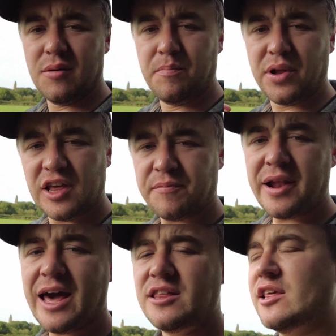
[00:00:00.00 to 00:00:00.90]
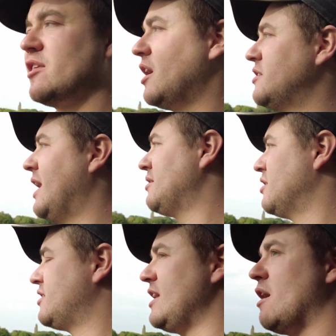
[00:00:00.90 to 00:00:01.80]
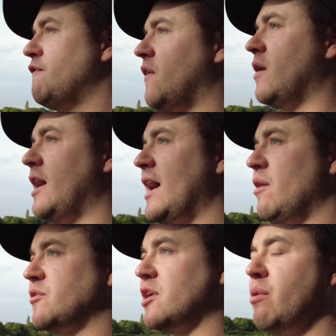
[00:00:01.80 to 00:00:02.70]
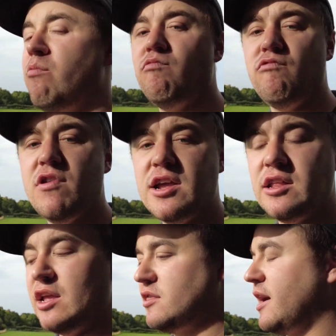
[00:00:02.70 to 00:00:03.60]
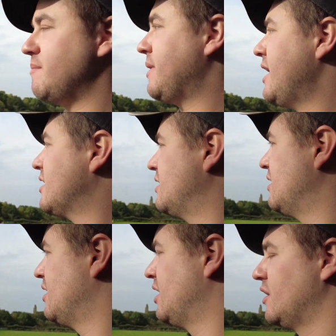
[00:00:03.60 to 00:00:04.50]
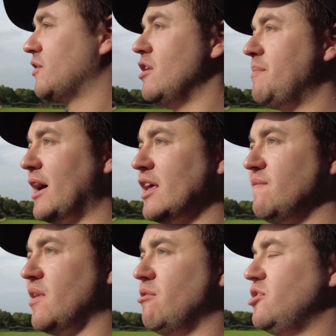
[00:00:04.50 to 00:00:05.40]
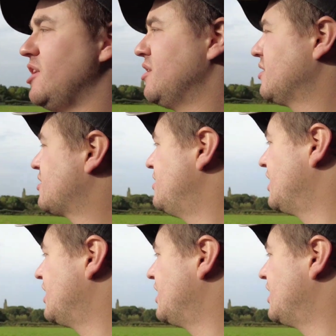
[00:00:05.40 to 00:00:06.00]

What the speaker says: But it's places like that to see how far Halesowen really did date back, going back in those years.